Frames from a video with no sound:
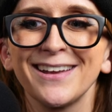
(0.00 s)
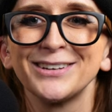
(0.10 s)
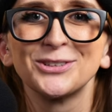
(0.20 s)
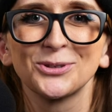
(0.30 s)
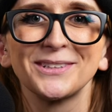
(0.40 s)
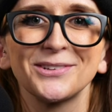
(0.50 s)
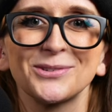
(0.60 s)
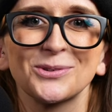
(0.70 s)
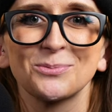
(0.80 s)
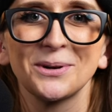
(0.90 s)
enjoyed this
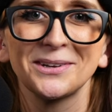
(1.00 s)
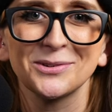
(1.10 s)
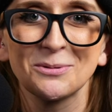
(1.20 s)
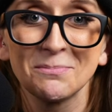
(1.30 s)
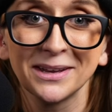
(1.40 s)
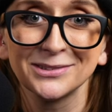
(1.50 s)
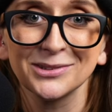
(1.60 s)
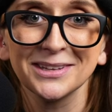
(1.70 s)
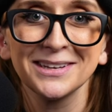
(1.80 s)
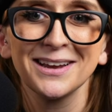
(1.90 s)
experience
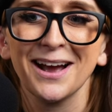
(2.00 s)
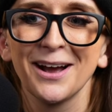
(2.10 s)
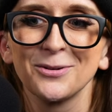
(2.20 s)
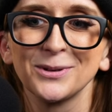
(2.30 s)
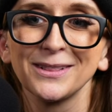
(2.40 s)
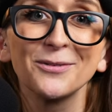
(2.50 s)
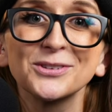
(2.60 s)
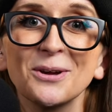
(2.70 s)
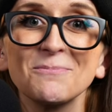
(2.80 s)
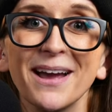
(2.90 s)
immensely. I would love to
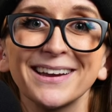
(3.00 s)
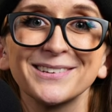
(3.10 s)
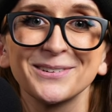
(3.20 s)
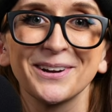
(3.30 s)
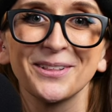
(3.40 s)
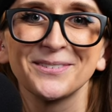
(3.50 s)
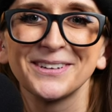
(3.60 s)
come back and do it all over